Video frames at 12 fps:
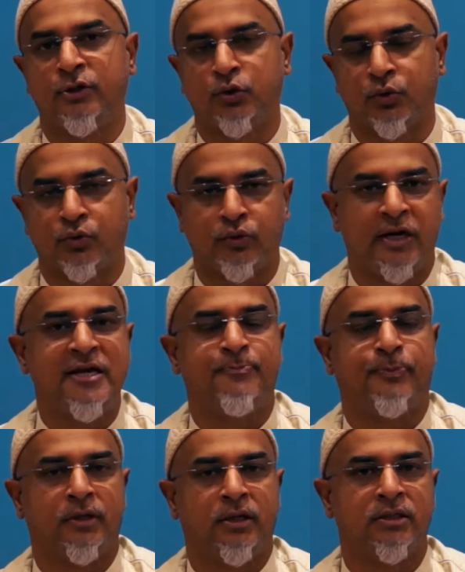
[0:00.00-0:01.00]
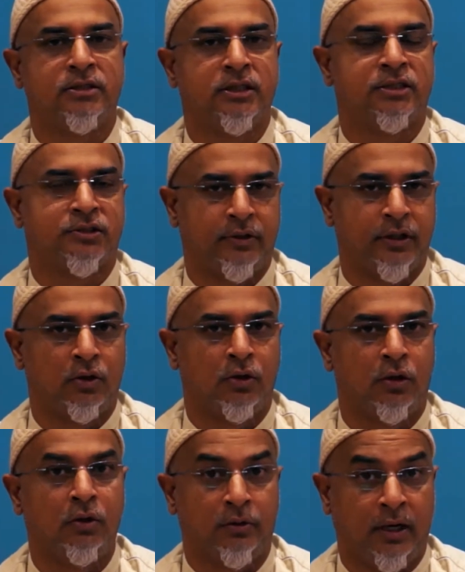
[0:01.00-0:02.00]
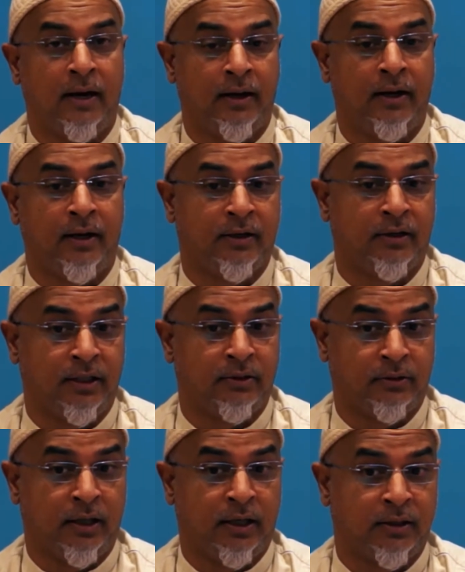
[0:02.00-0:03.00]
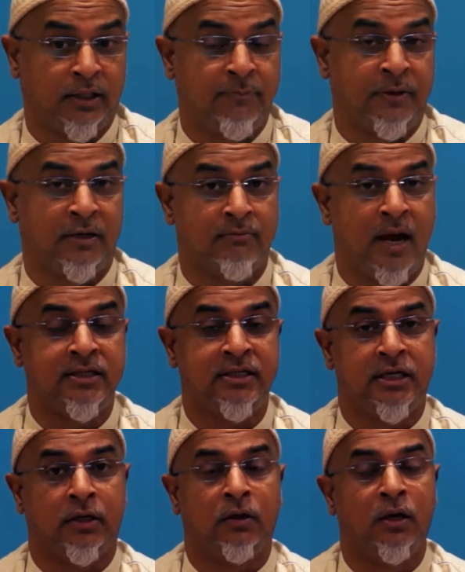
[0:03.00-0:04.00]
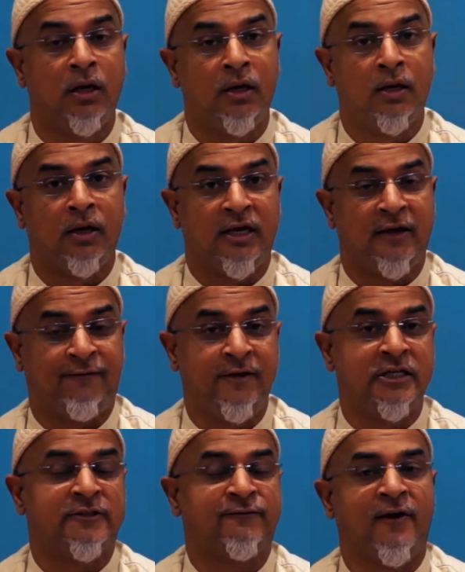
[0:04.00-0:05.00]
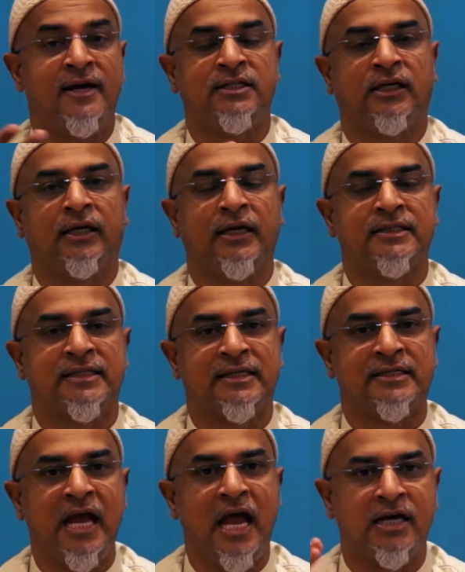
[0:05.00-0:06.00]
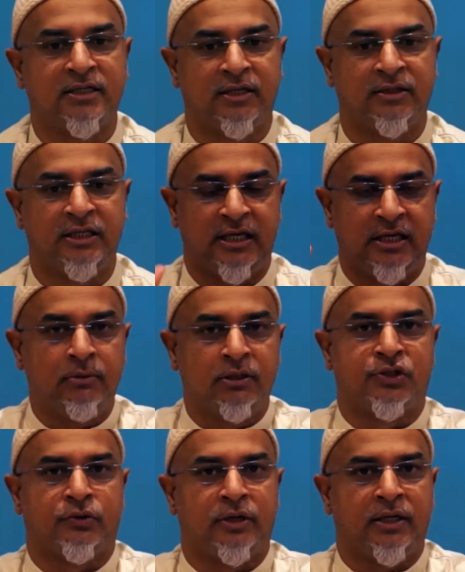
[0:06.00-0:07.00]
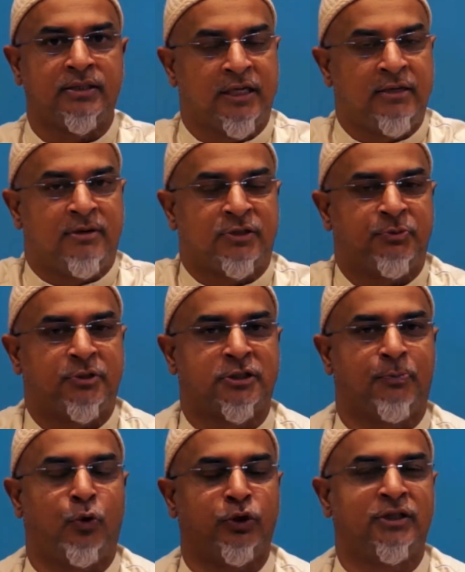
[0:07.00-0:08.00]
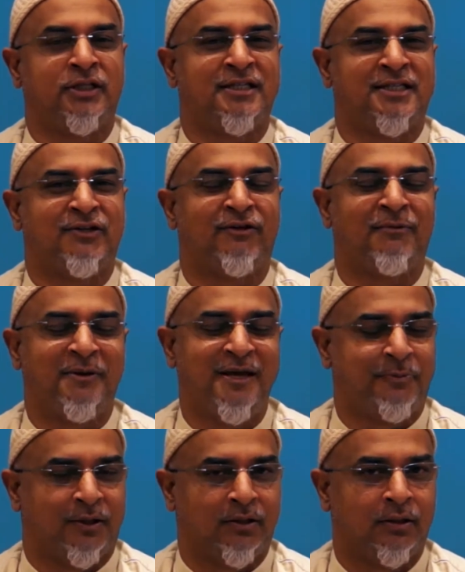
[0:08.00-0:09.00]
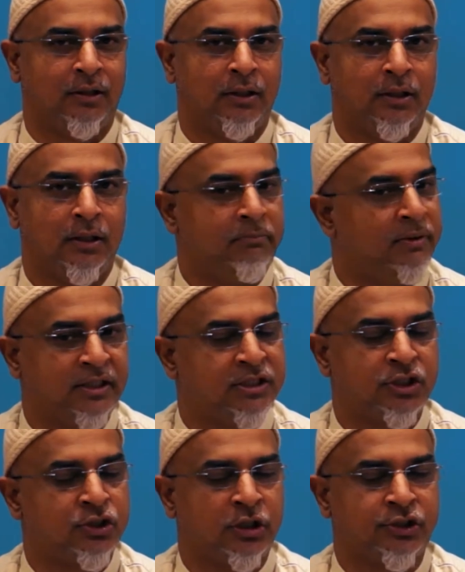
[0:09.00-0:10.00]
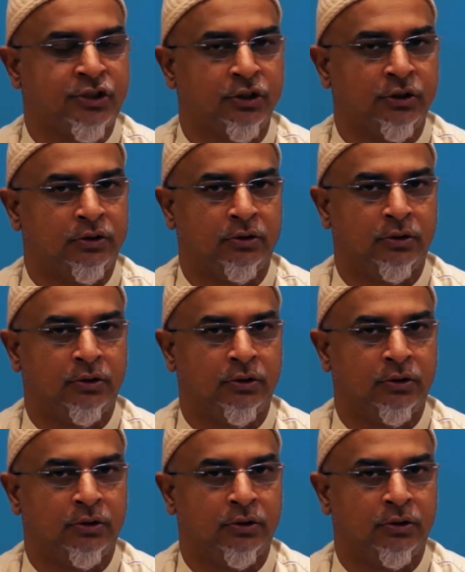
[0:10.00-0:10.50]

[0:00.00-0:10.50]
to rape his sister-in-law, and keeping in mind here, if he is fighting against Assad, the imagery is he must be supporting the Syrian people. But this is not true.